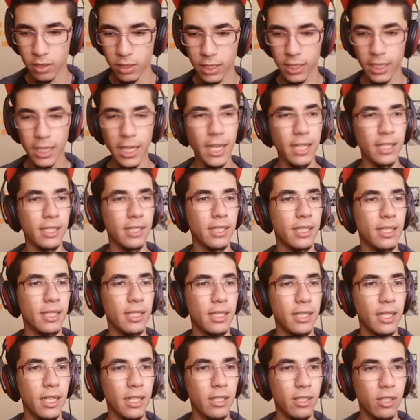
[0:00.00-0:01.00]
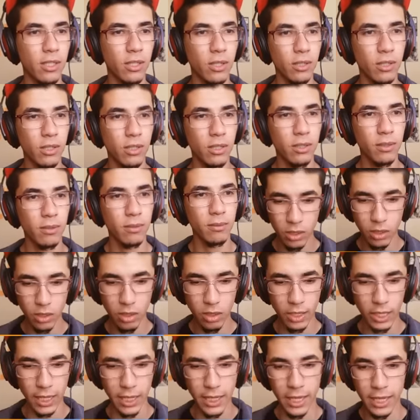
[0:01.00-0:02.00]
Yes, that's good.
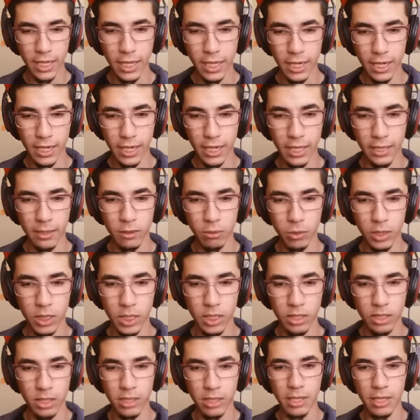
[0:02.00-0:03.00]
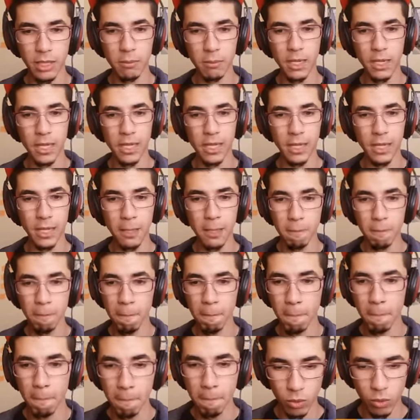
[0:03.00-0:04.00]
Okay, he got a gun. We need to contaminate
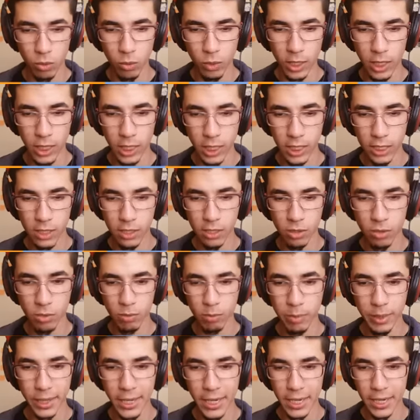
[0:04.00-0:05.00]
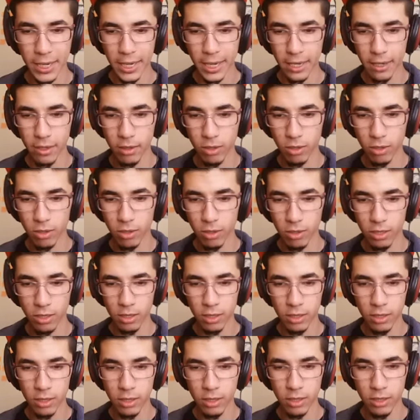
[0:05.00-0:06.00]
him. We need to break that
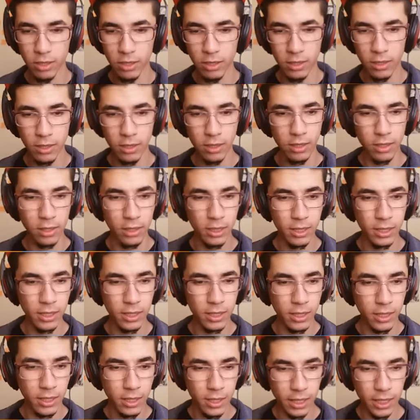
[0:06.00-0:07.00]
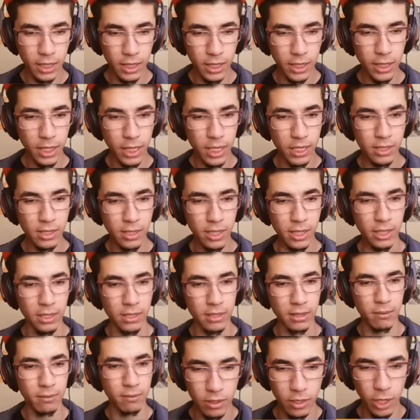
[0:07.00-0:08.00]
door. And that's
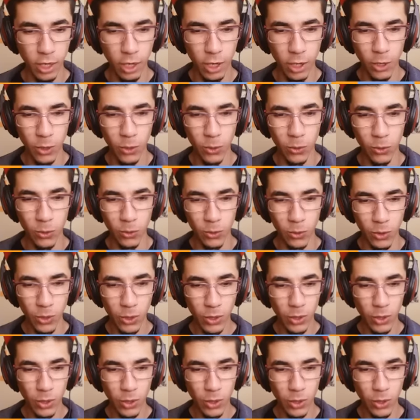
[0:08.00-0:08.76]
it. Oh.